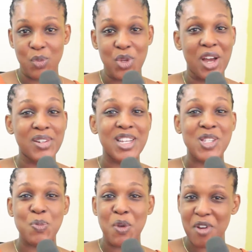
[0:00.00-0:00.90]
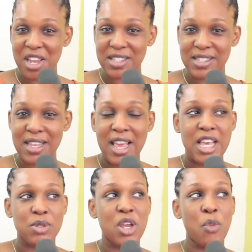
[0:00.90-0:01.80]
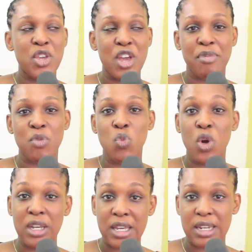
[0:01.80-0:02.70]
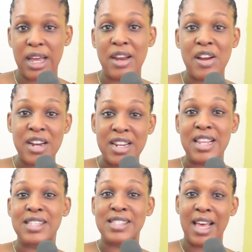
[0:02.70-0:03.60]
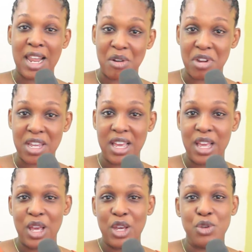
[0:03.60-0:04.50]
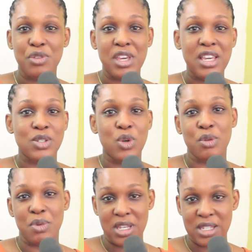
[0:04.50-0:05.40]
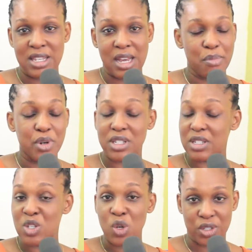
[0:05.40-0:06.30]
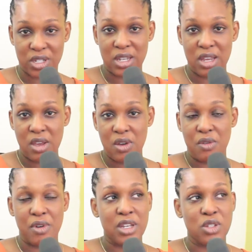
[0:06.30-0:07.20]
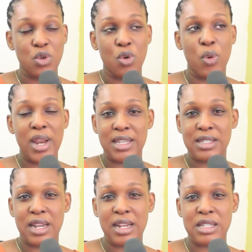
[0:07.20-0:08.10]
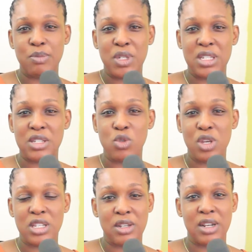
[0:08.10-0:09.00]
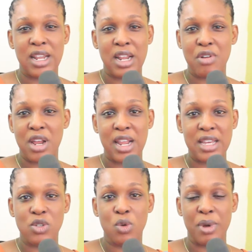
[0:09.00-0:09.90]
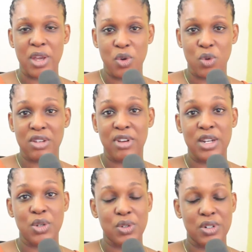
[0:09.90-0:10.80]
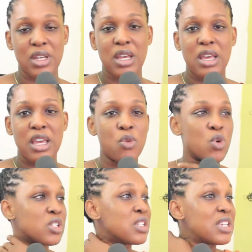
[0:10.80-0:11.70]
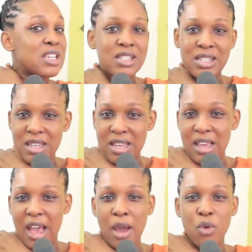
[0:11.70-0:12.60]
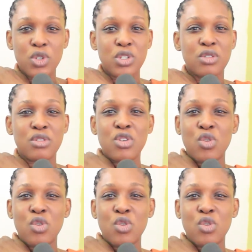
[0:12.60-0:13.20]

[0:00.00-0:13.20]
without experience, especially when you have been working and earning a salary, you think it's going to be easier, but it is not, right? So when I started this business 2 years down the line, I realized, oh my God, what have I done? It wasn't easy. I was,